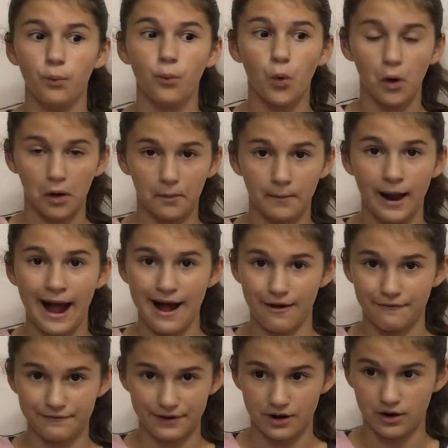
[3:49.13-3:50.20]
warm
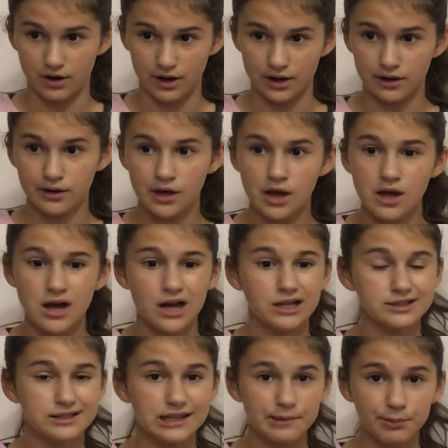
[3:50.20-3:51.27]
outfit on. A
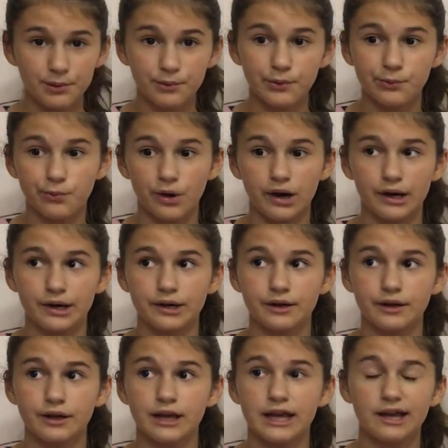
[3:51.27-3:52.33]
sleeper would work.
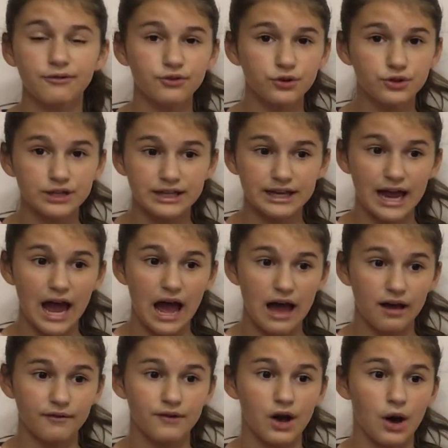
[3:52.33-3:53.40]
If you didn't
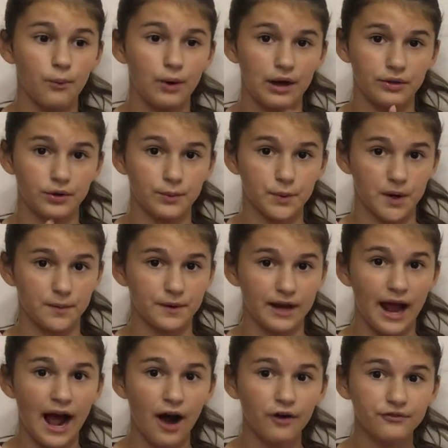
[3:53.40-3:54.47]
have a
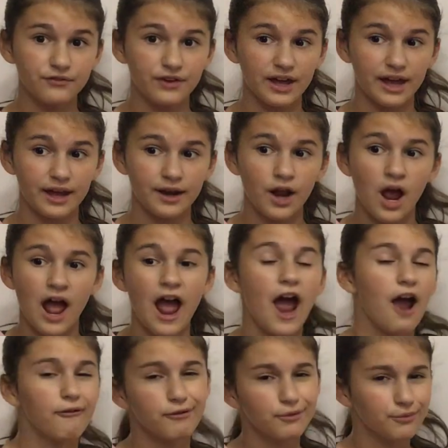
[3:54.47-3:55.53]
weather-appropriate outfit,
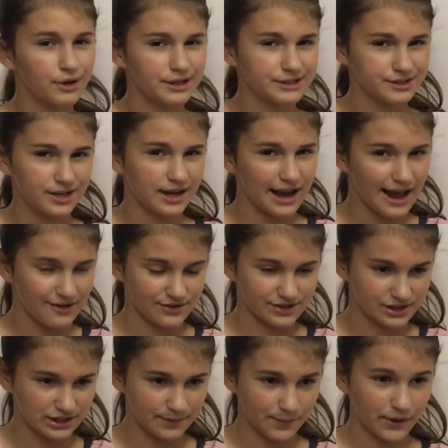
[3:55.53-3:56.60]
everyone is going to have a
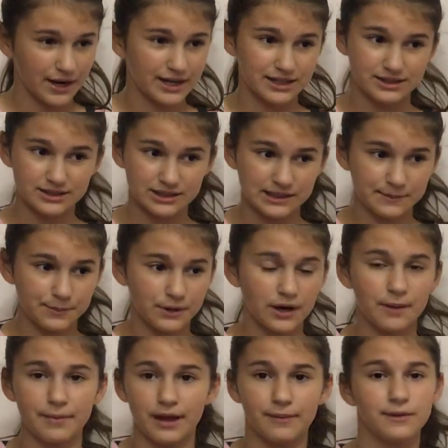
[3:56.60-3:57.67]
sleeper, and a sleeper
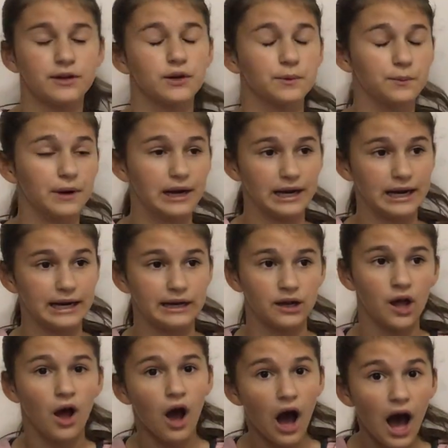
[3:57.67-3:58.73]
a baby could wear in
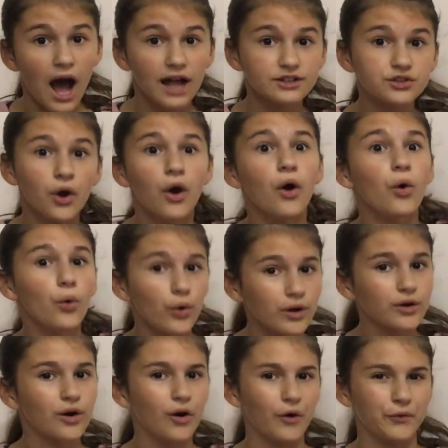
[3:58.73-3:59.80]
hot or
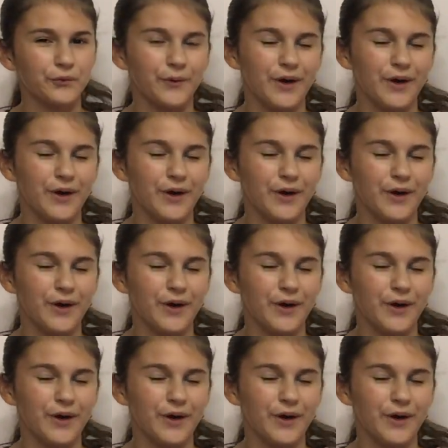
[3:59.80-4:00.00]
cold